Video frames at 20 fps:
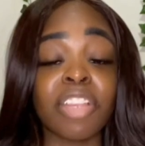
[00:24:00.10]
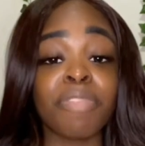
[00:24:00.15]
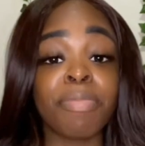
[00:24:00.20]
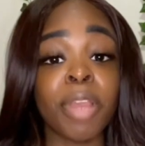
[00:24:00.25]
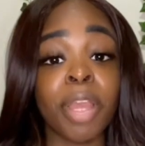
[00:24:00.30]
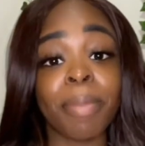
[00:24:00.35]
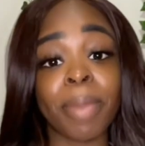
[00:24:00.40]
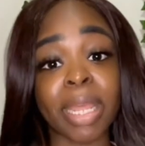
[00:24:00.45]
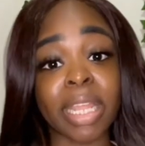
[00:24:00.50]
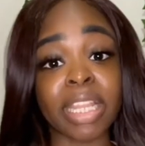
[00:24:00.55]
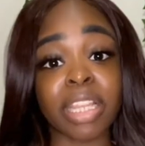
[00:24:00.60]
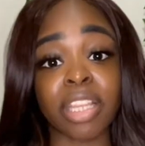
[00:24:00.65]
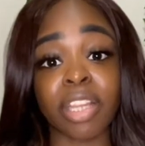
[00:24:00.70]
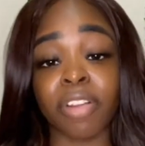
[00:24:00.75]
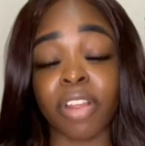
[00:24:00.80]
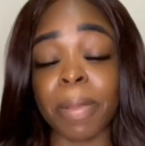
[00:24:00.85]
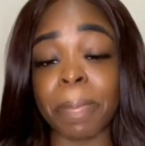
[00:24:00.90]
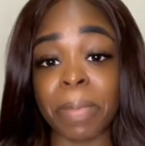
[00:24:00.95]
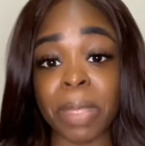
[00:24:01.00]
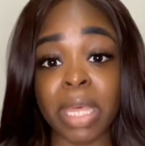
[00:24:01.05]
me on my
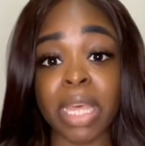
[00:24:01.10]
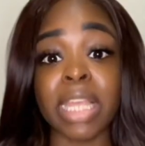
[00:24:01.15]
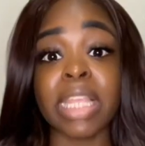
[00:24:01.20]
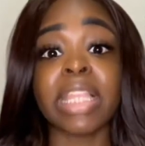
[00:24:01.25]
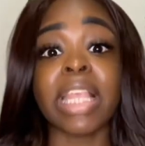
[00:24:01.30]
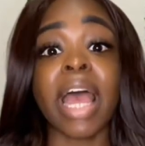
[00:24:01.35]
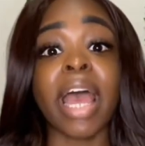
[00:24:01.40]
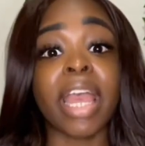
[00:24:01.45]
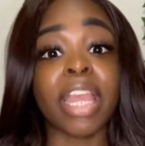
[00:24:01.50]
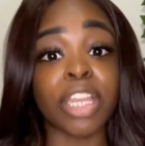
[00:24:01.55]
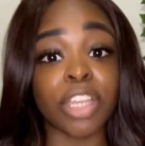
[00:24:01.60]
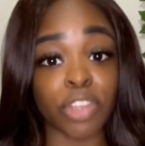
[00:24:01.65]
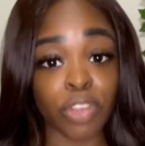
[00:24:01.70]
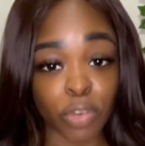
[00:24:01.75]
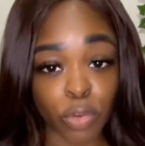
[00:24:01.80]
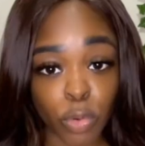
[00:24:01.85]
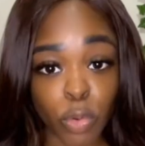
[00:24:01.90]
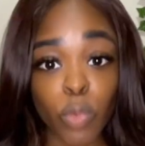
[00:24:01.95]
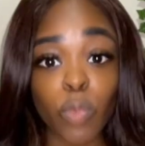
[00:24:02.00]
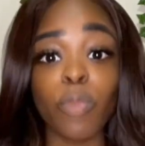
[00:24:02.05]
Instagram, because I
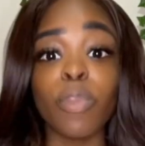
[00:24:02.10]
do